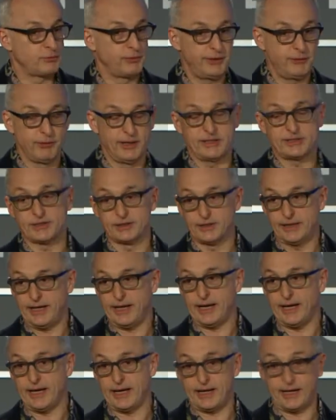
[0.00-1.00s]
We recently
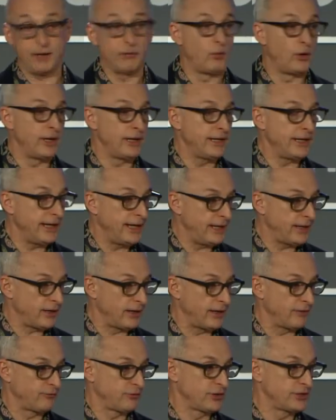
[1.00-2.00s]
had a one day
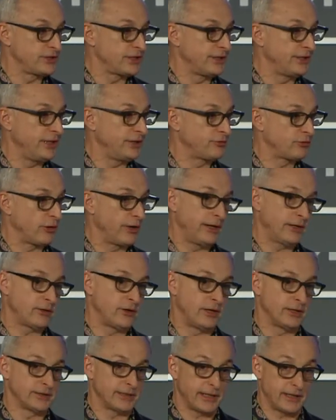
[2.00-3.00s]
conference in Detroit
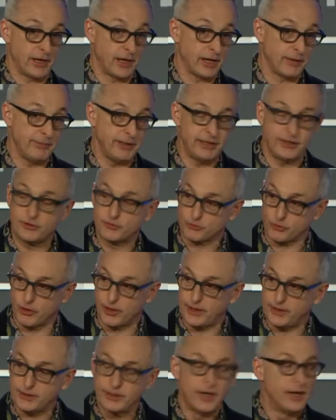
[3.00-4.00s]
called Techonomy
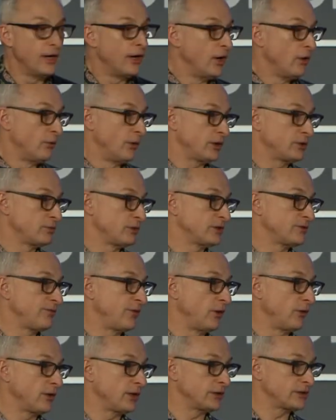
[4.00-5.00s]
Detroit which was
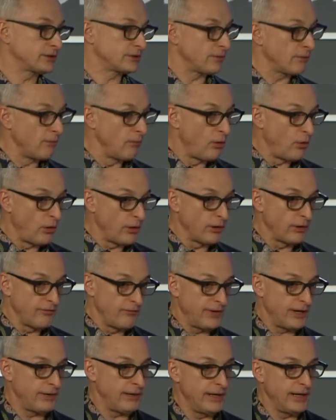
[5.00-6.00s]
focused more
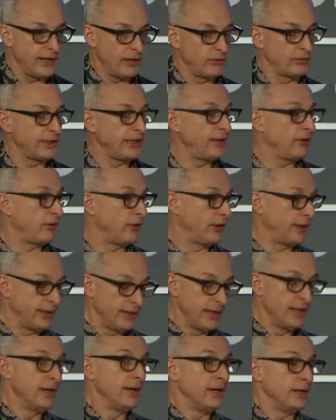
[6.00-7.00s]
very narrowly on
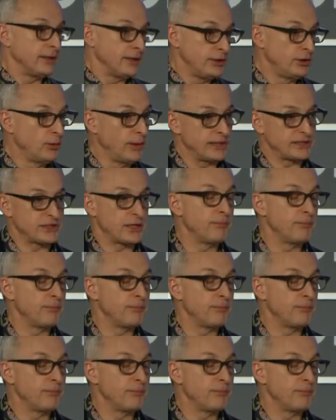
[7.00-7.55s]
U.S.